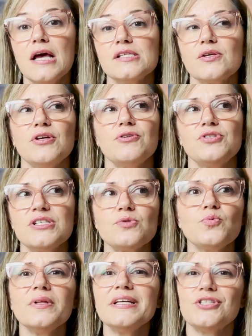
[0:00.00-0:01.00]
So you just
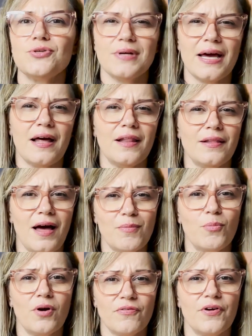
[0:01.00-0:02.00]
really do get a lot
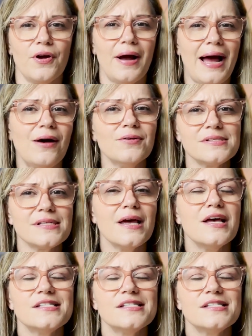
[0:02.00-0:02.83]
more for your house.